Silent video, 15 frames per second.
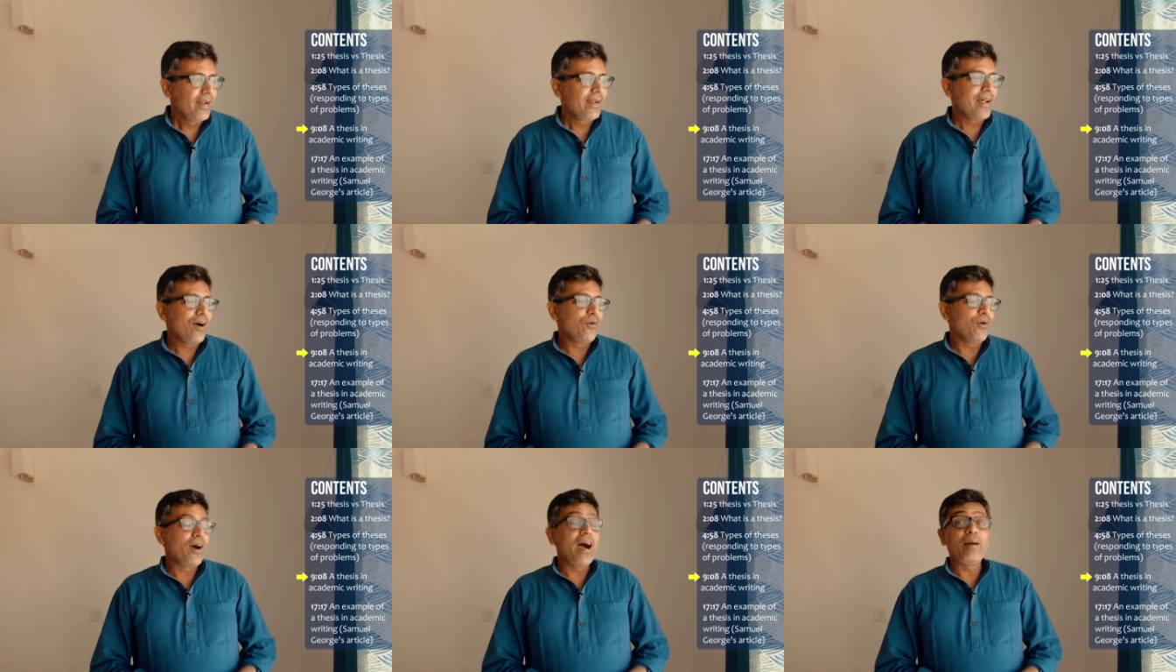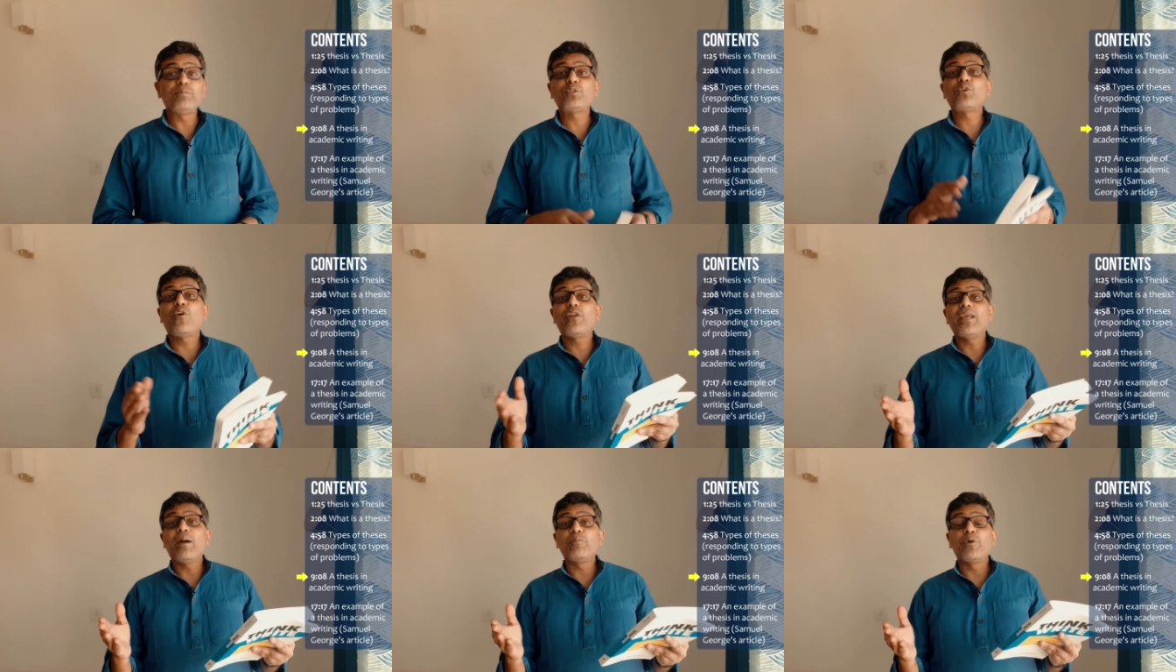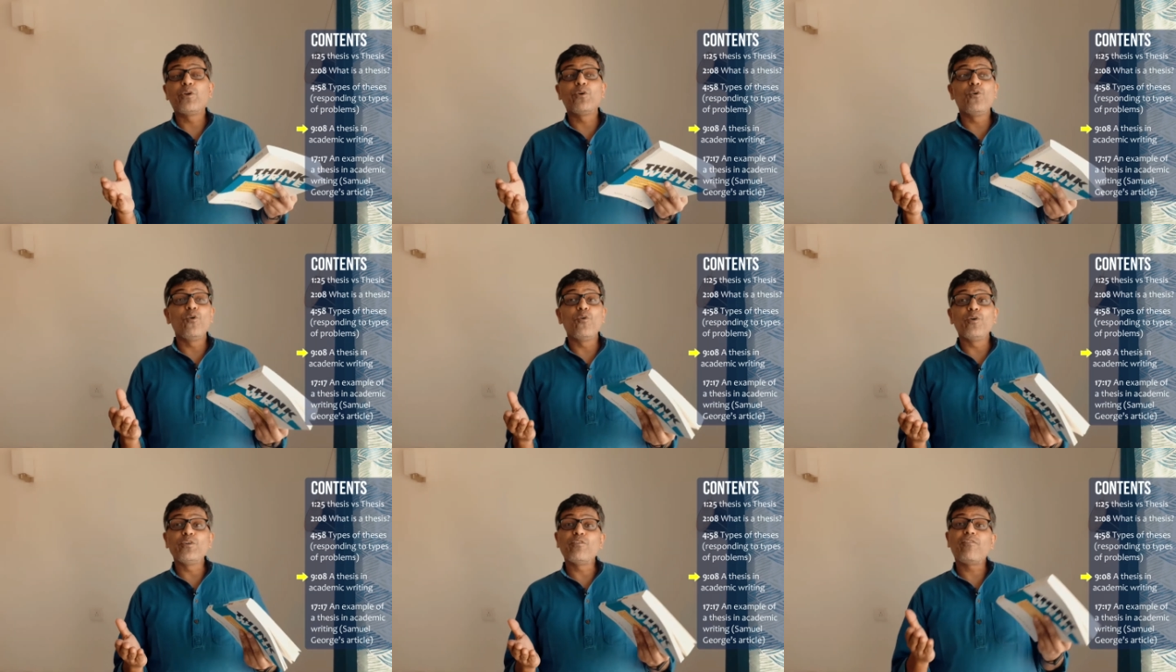Now, I'm sorry, I'm going to
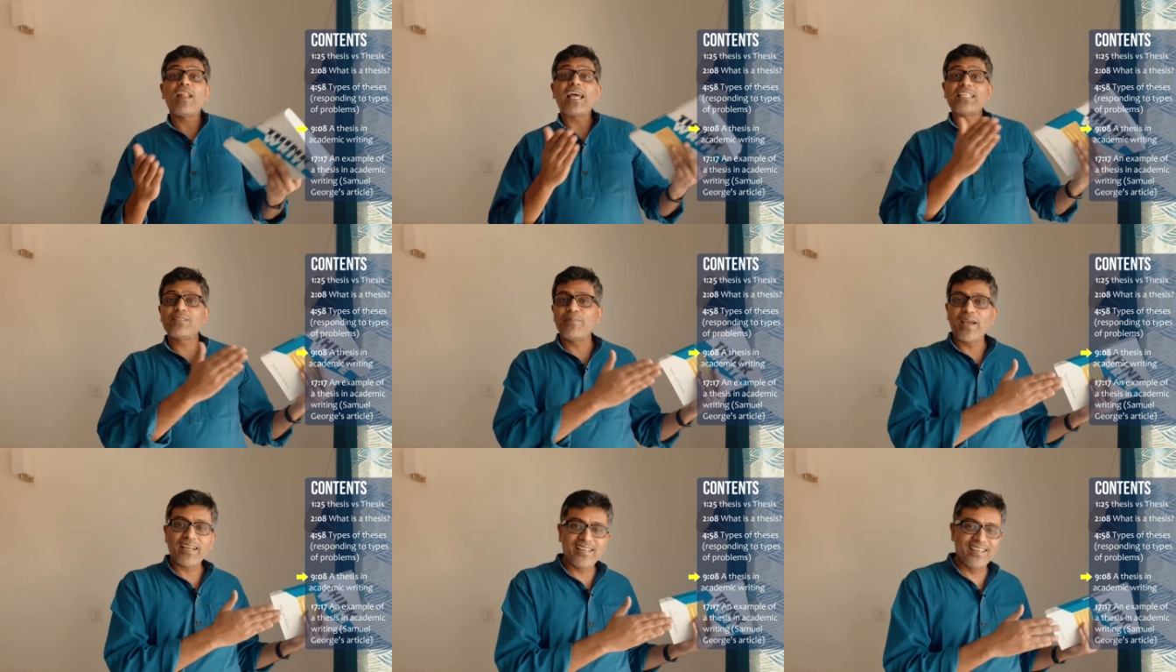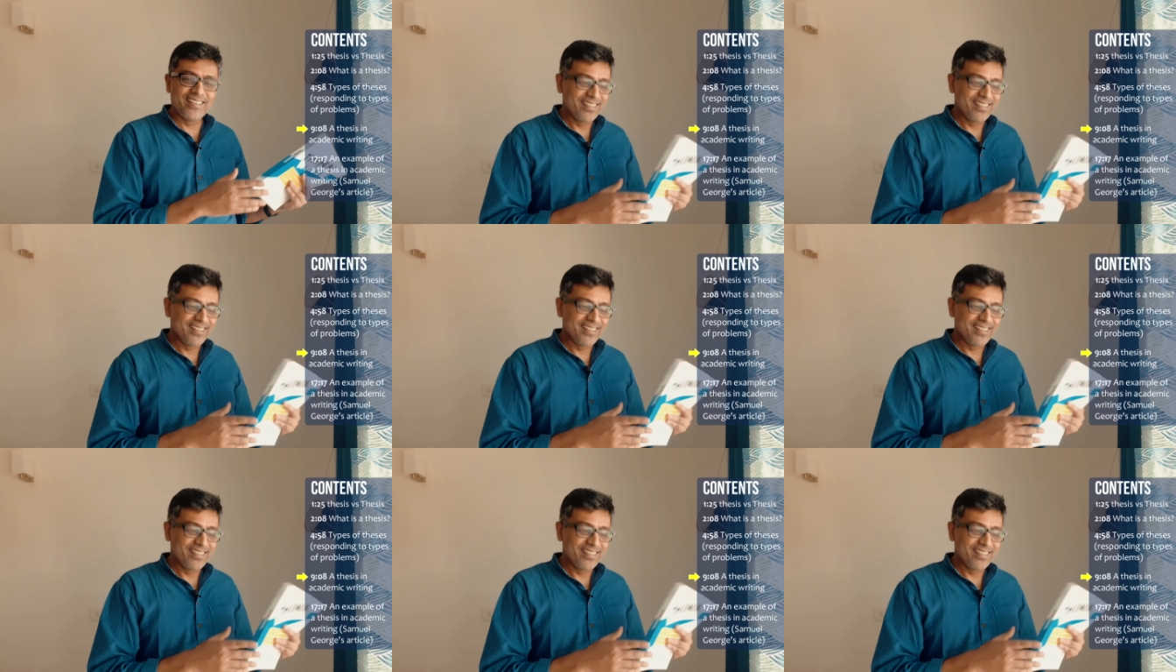go into flashback.